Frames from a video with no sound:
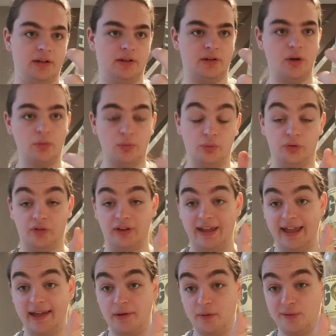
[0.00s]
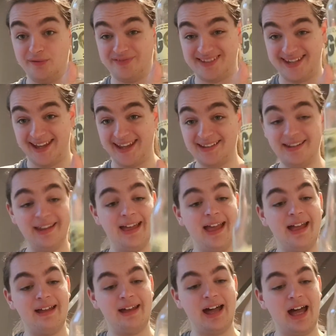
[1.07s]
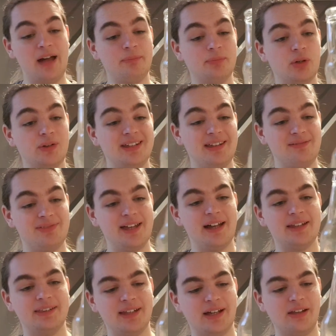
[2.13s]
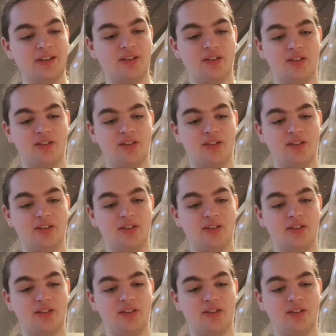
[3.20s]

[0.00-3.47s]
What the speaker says: goes out of 10. I'm gonna give that a 9. I